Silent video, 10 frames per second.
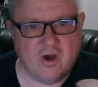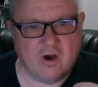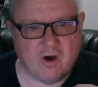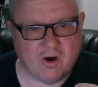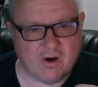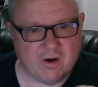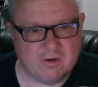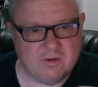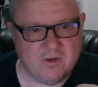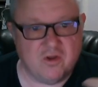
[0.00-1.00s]

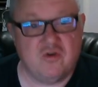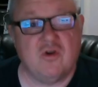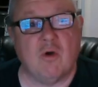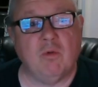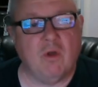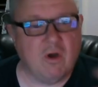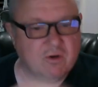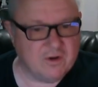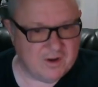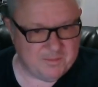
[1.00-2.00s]
are no
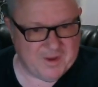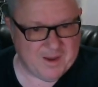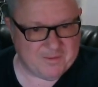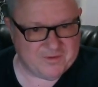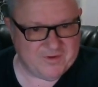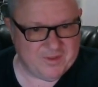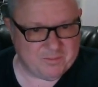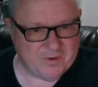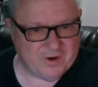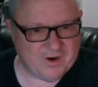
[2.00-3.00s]
longer going to be able to see the
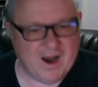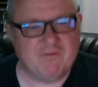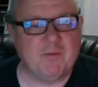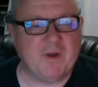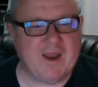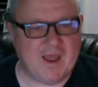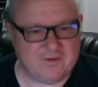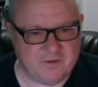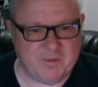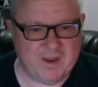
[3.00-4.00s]
printer. Everybody has
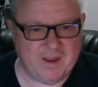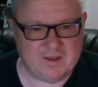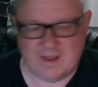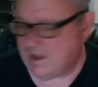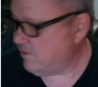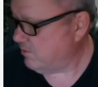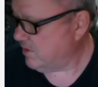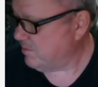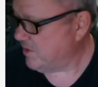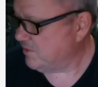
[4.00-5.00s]
to be in LAN only
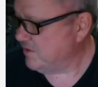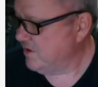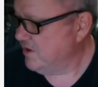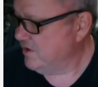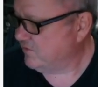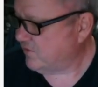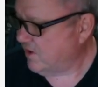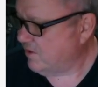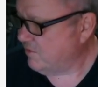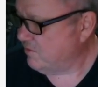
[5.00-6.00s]
mode.
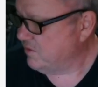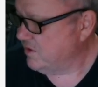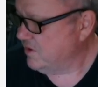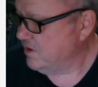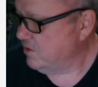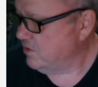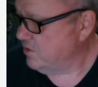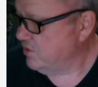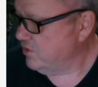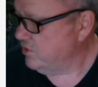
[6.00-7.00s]
So
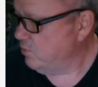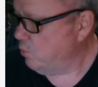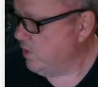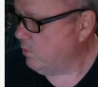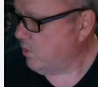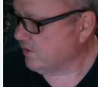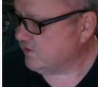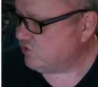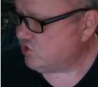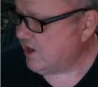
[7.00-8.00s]
we'll want to
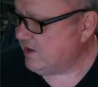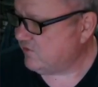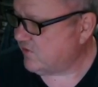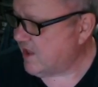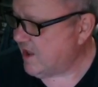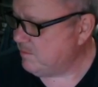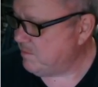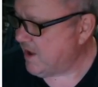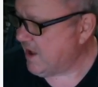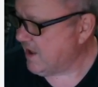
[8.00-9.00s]
change that
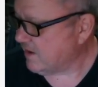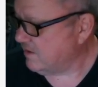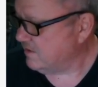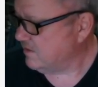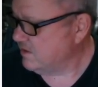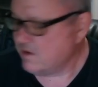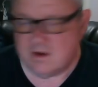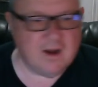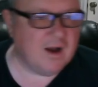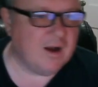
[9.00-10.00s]
back
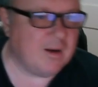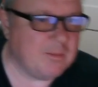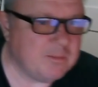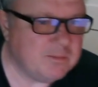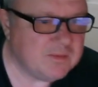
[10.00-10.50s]
um,